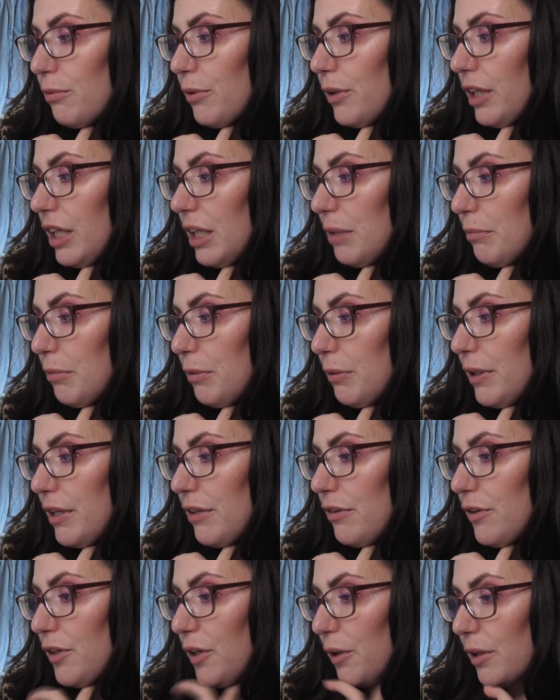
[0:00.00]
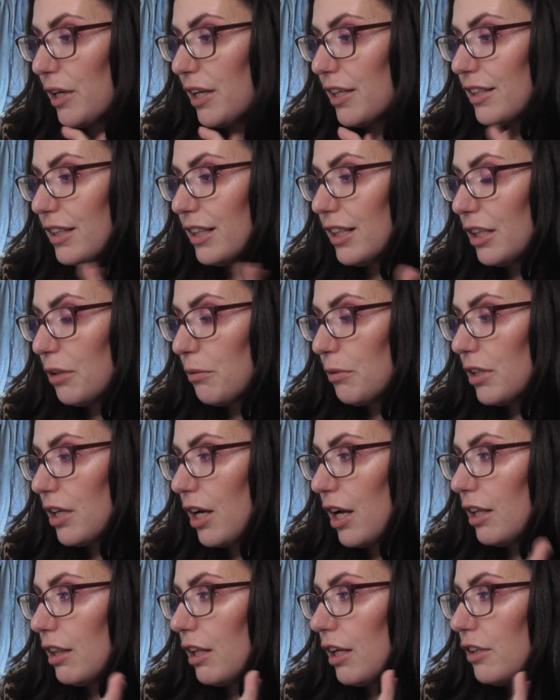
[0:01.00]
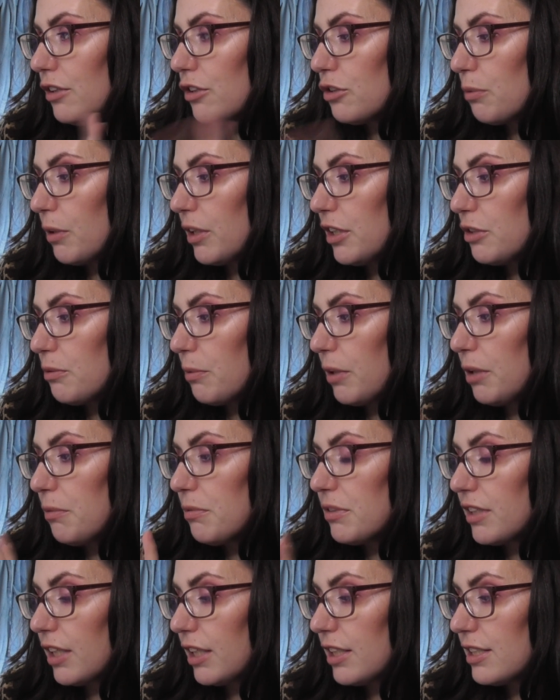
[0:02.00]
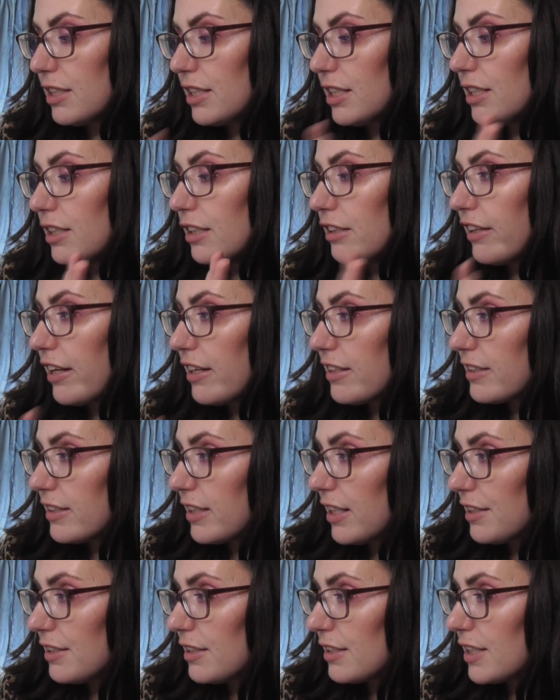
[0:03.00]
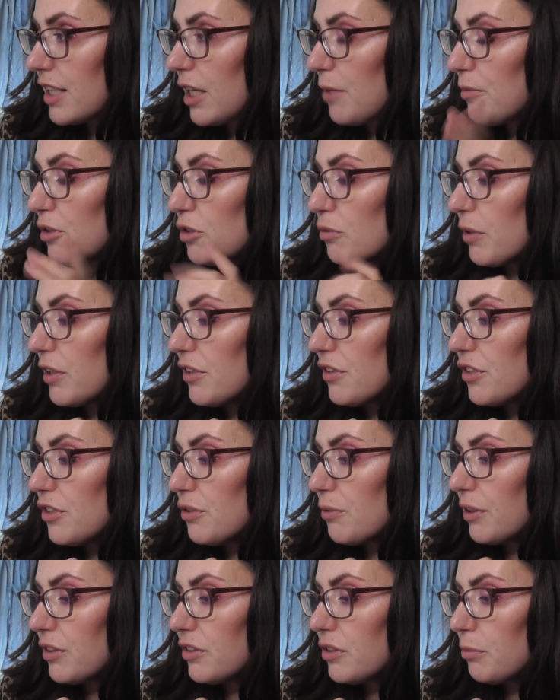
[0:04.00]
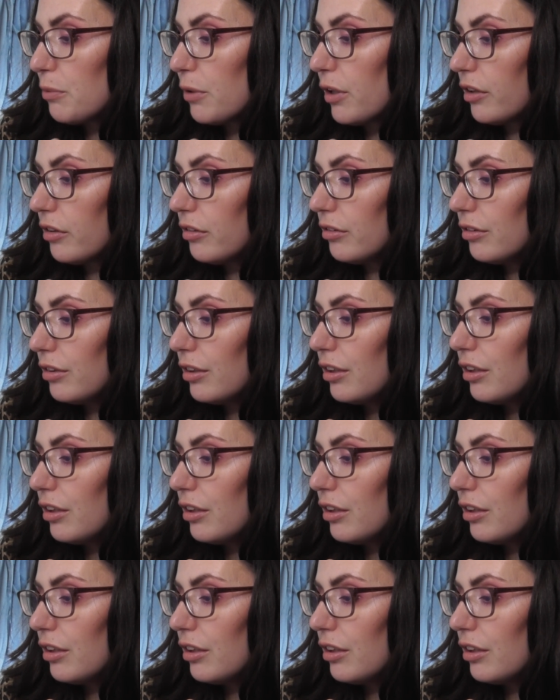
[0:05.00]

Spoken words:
Liquid highlight in 2020 was 19, and that stayed the same in 2021.